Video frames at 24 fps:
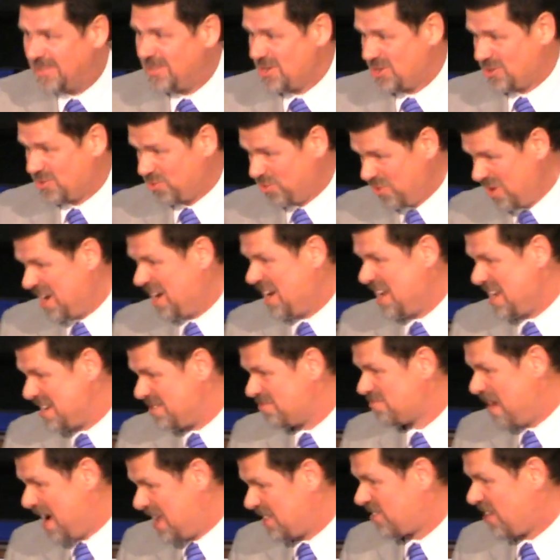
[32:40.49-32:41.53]
at this
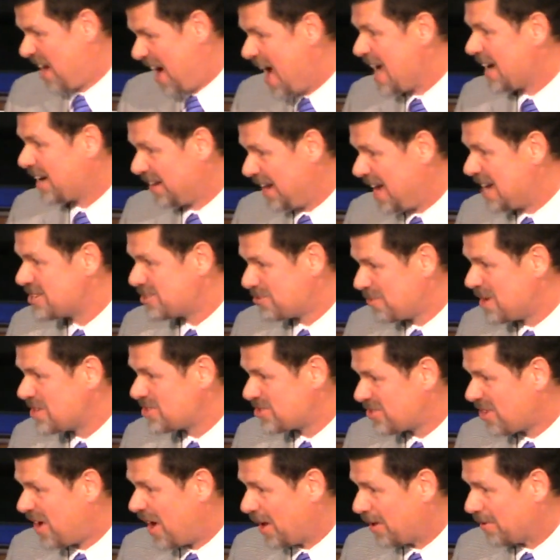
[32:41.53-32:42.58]
really rather high-class
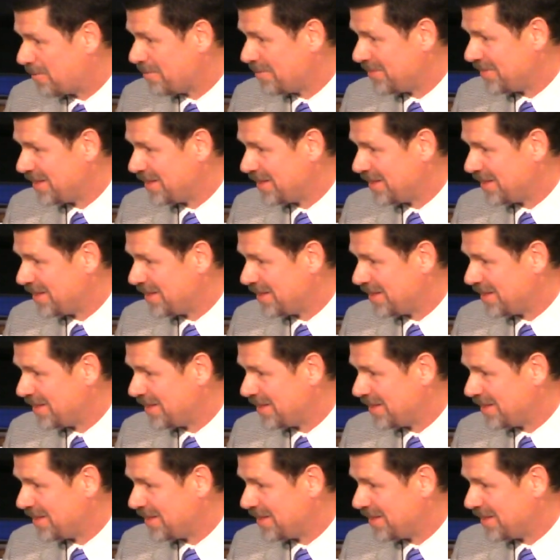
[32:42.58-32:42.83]
restaurant.